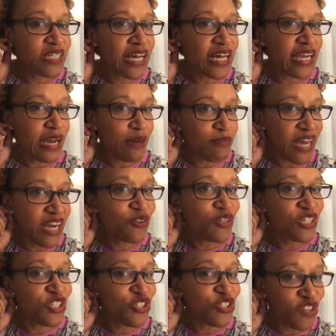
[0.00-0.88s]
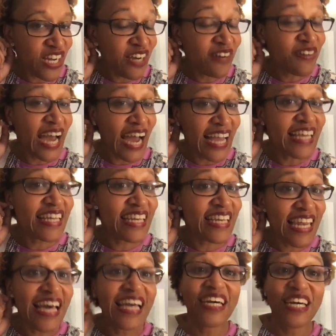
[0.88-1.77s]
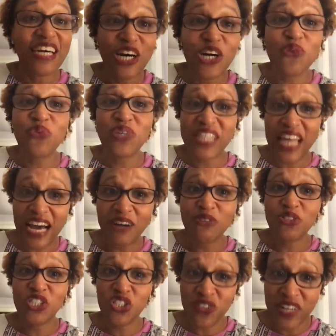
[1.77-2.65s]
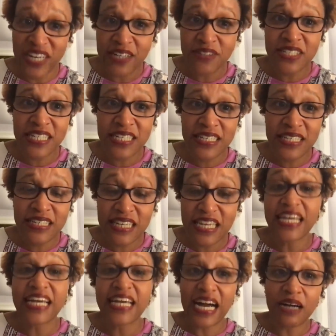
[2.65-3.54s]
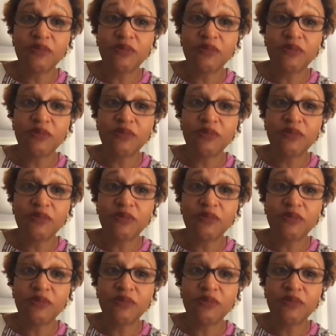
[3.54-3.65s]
Like, I'm not going to drown. I can let go without drowning. Like,